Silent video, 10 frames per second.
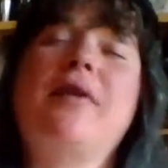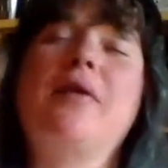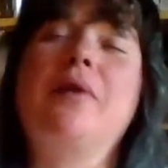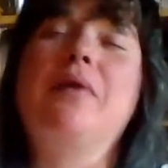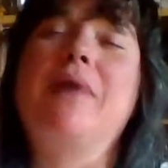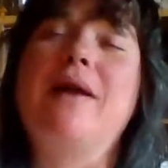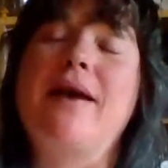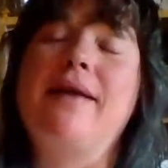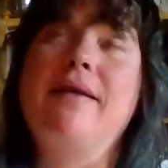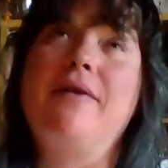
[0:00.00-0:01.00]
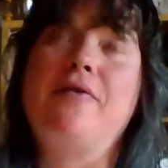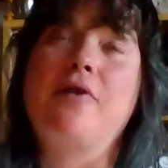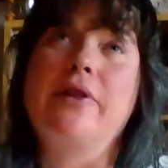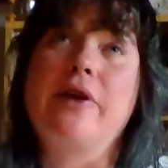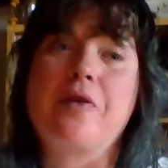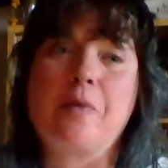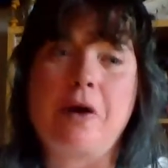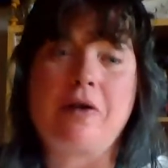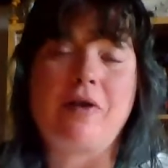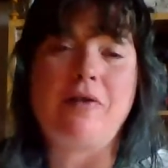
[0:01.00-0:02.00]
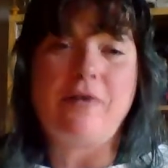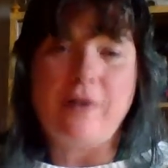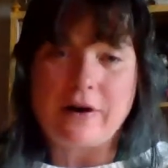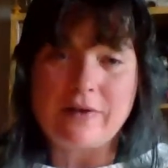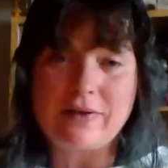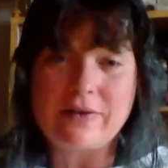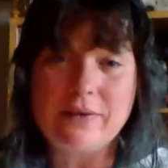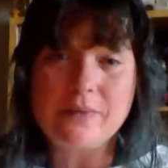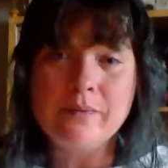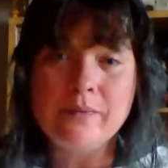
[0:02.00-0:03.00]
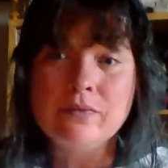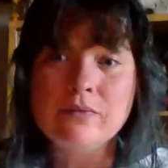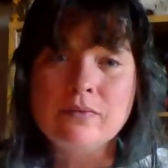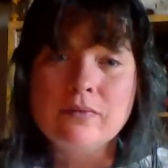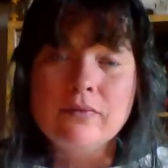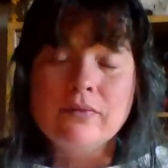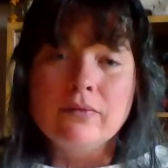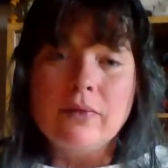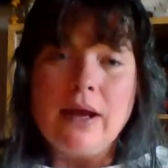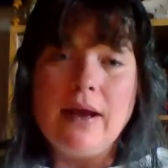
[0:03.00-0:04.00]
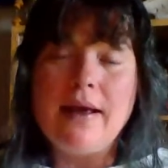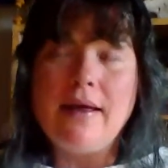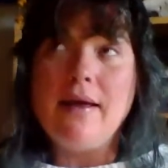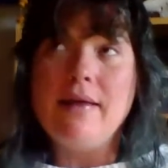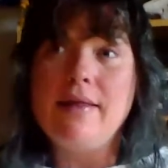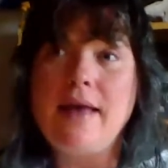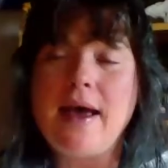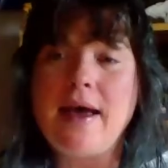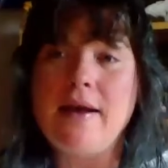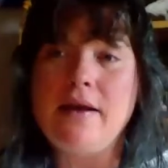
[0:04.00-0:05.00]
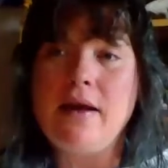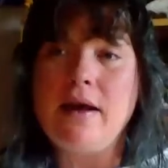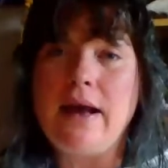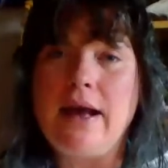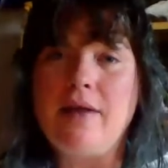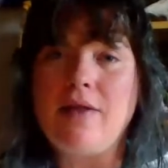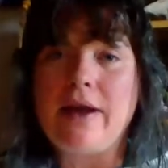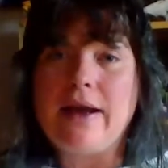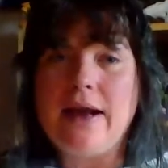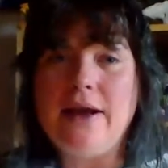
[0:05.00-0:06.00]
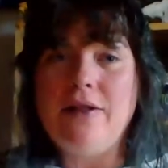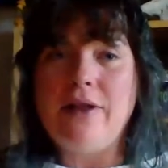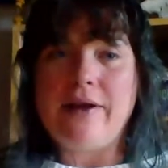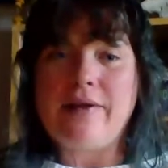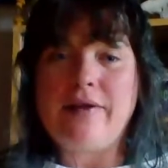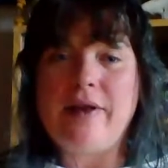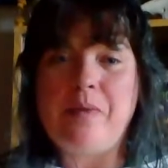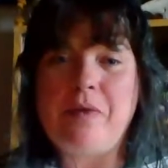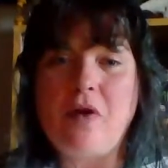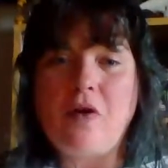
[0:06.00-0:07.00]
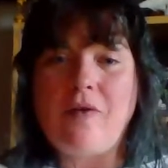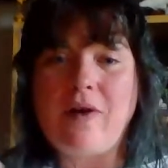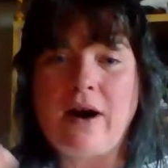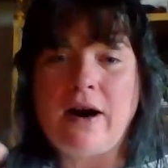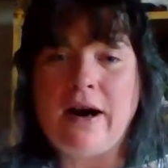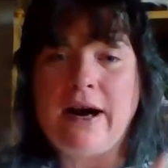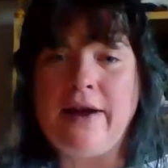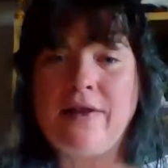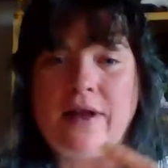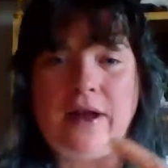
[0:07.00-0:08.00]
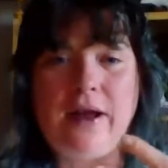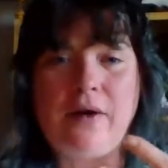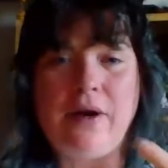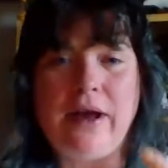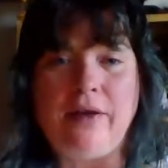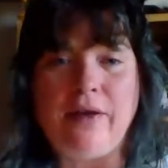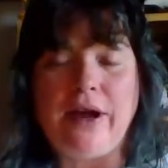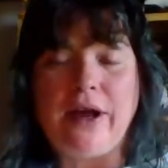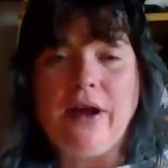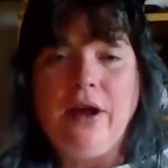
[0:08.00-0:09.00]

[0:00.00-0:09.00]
like we realize it for the other person first, and then it like kind of like seeps over and like it like